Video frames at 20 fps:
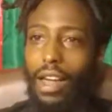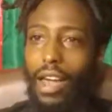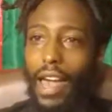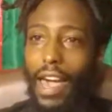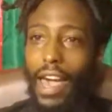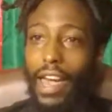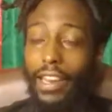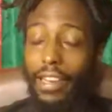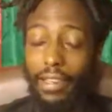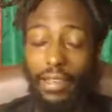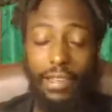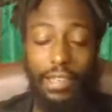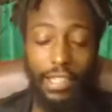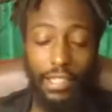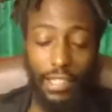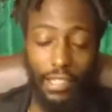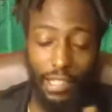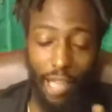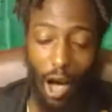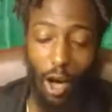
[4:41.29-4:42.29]
And
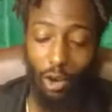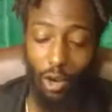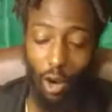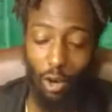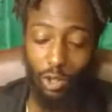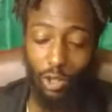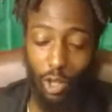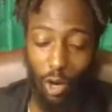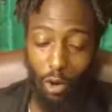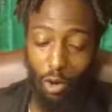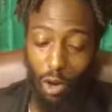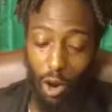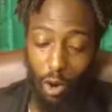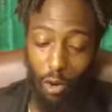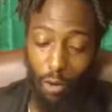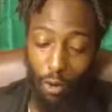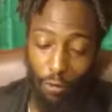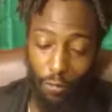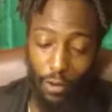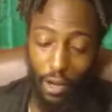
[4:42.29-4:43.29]
this is also
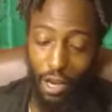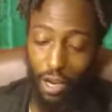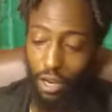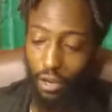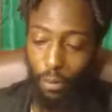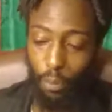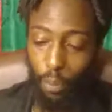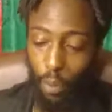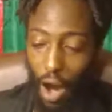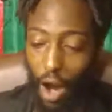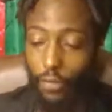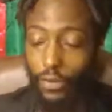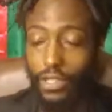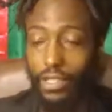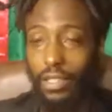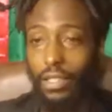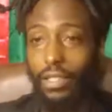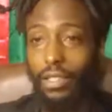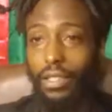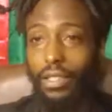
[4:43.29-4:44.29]
going to reveal
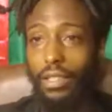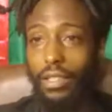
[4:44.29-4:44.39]
prophecy.